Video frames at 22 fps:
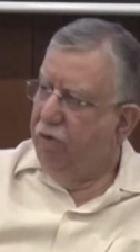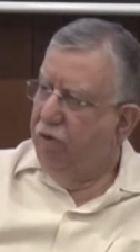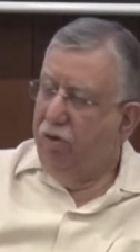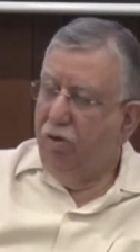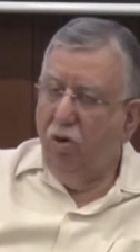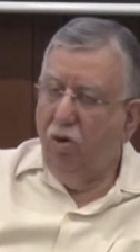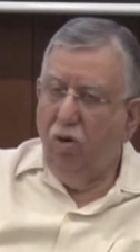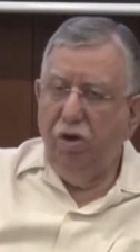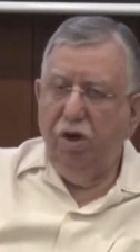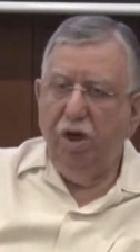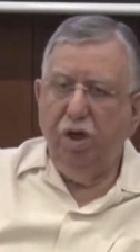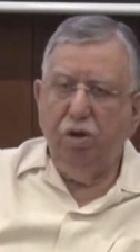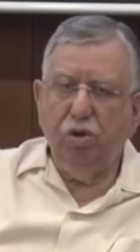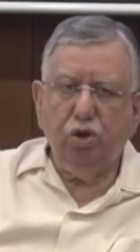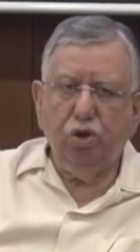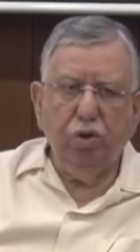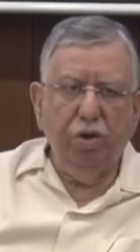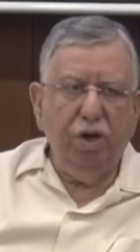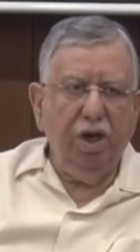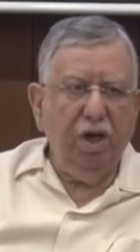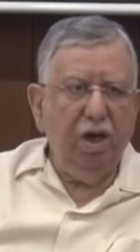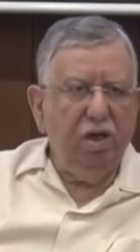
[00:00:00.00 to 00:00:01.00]
Good news
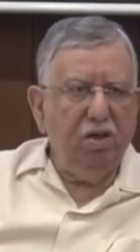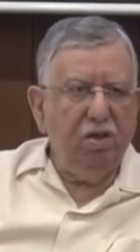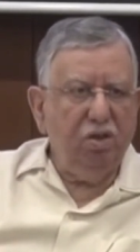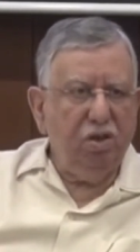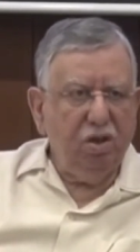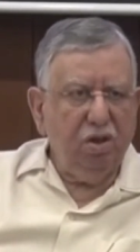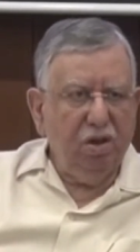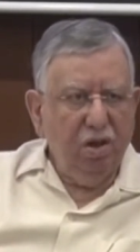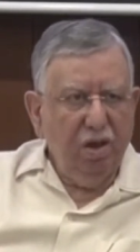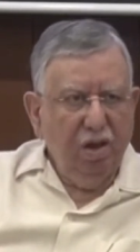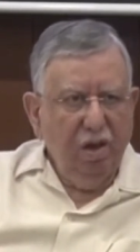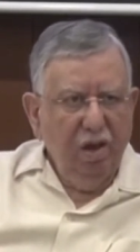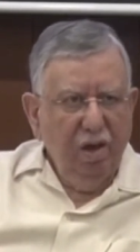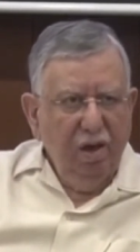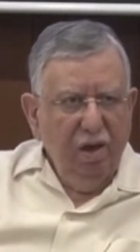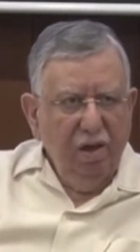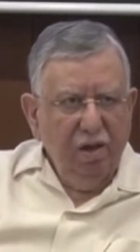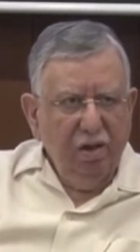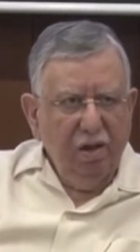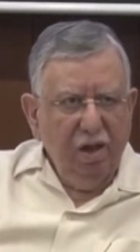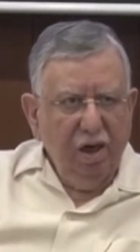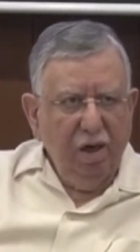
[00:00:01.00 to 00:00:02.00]
today is
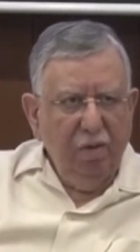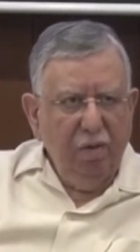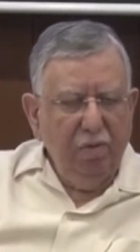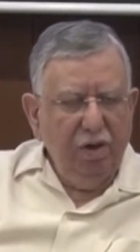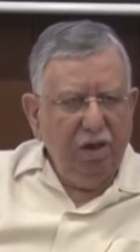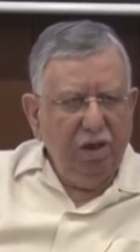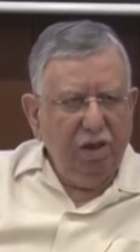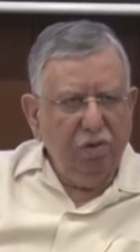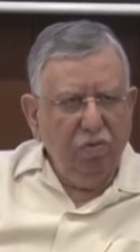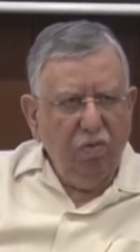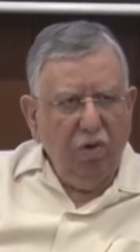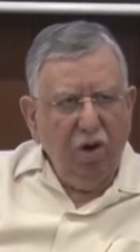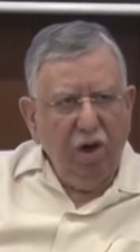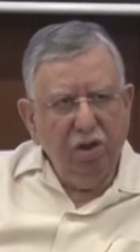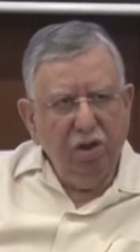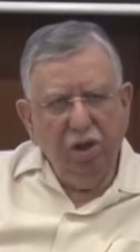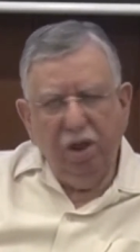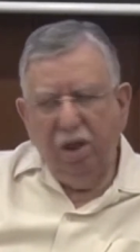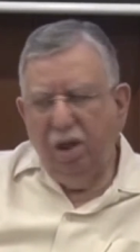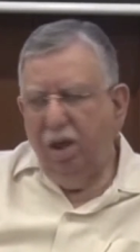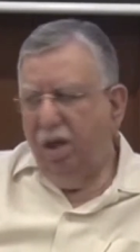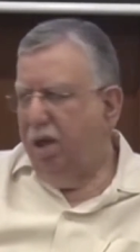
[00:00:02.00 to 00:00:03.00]
the government has won
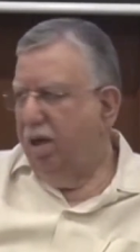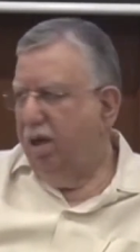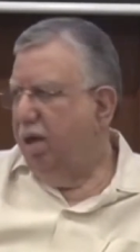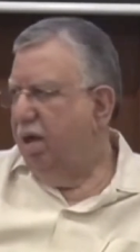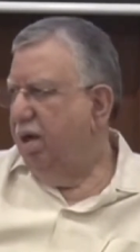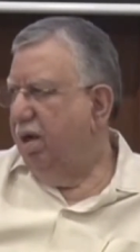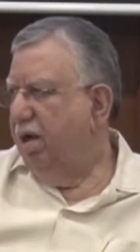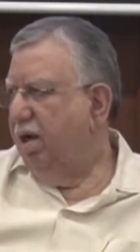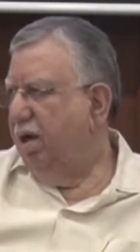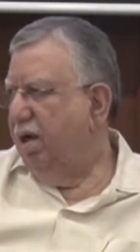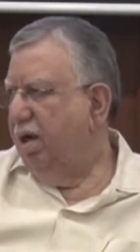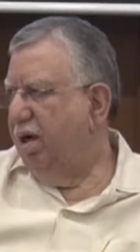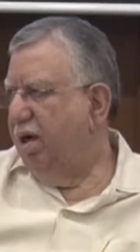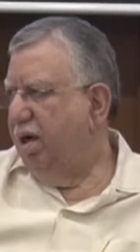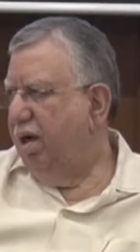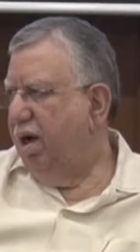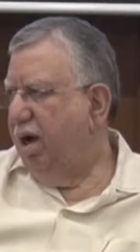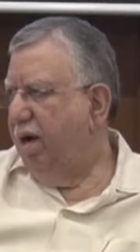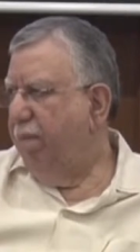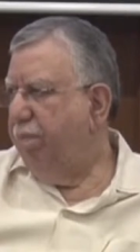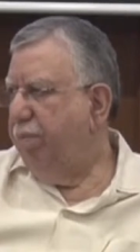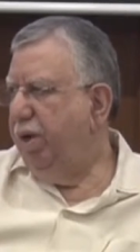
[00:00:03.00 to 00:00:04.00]
the uh,
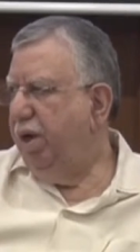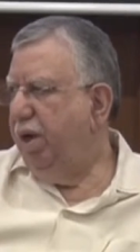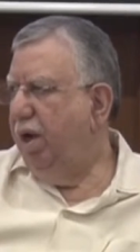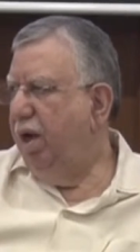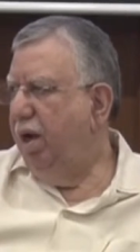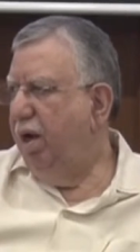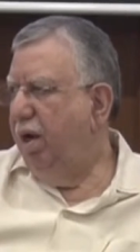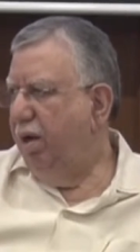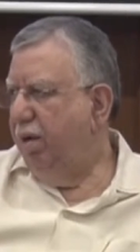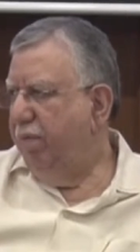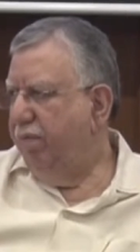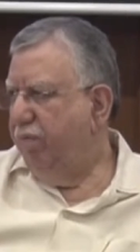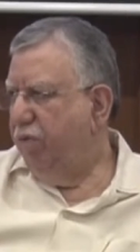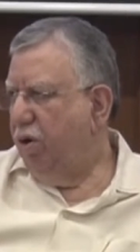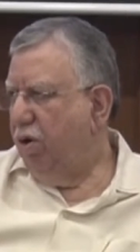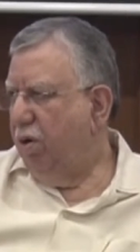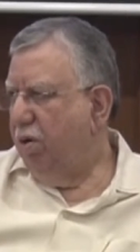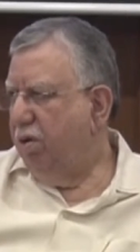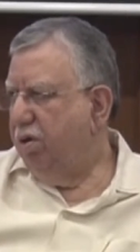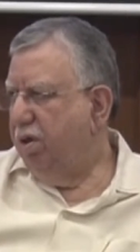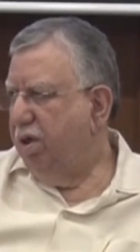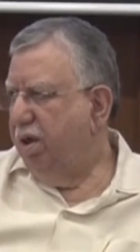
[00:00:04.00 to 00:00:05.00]
appeal
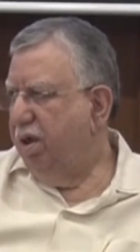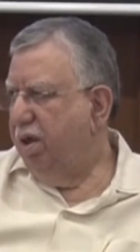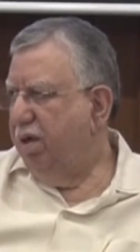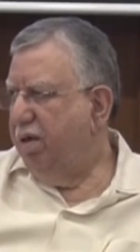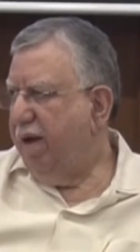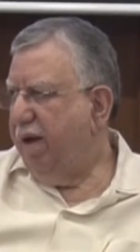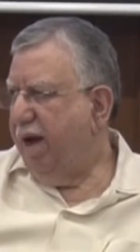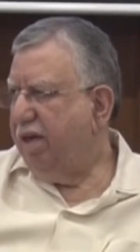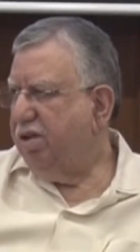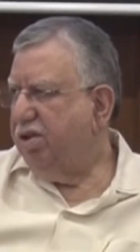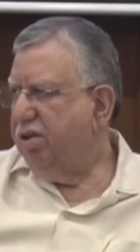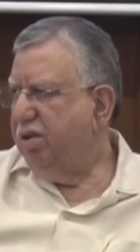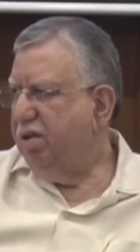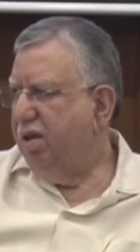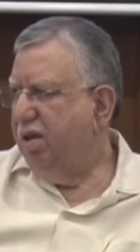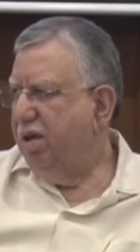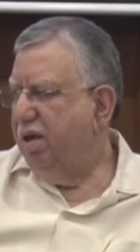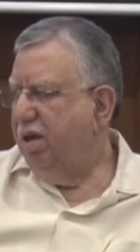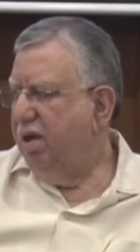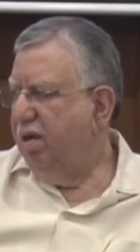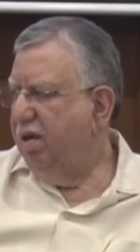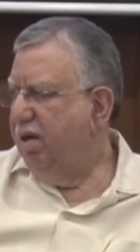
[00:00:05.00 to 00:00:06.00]
on the tax and, uh,
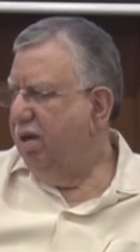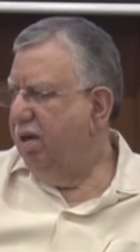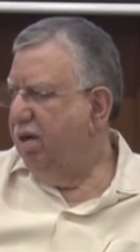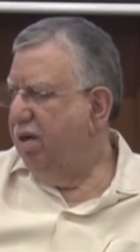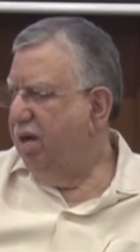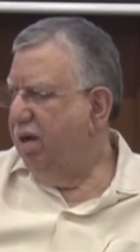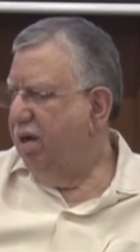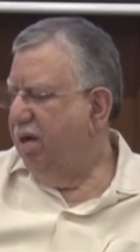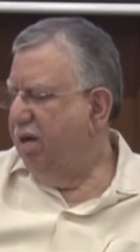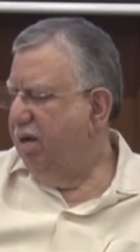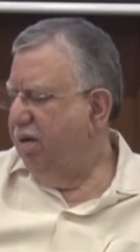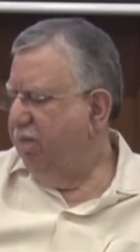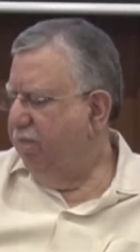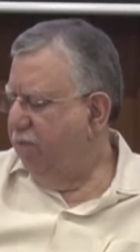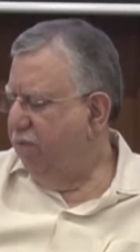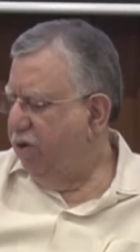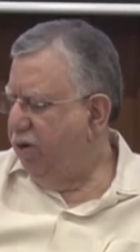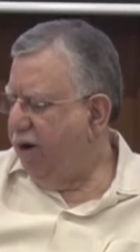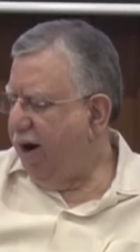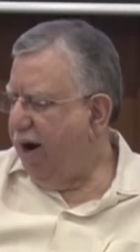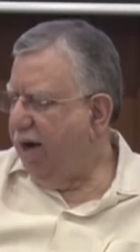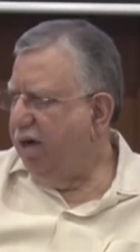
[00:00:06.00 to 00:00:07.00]
uh,
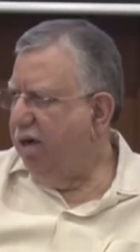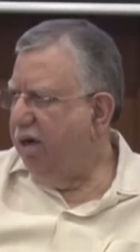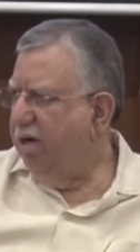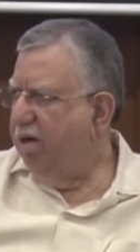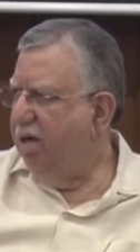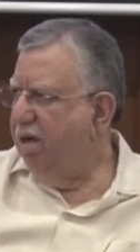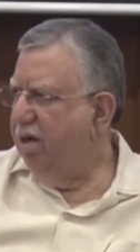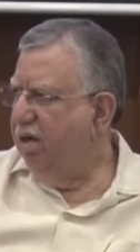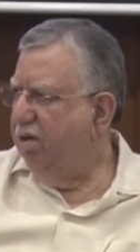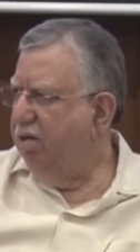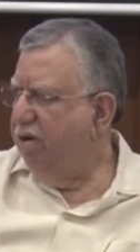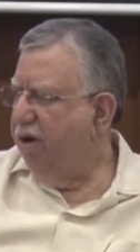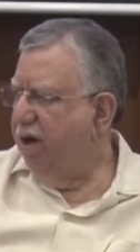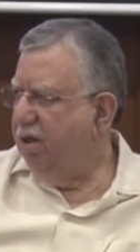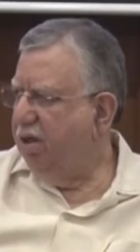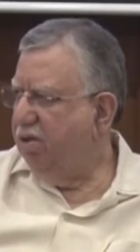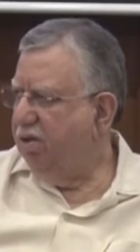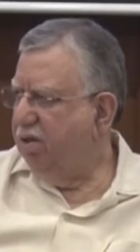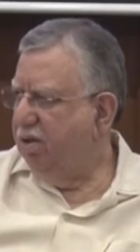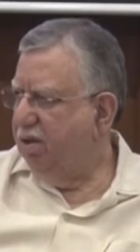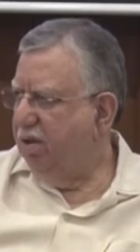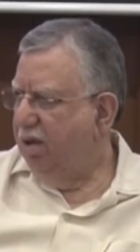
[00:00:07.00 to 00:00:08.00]
uh, track and uh,
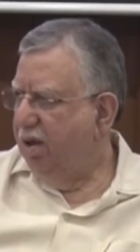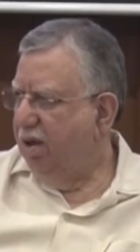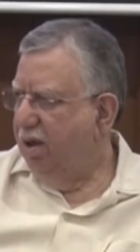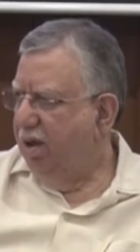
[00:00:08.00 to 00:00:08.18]
trace.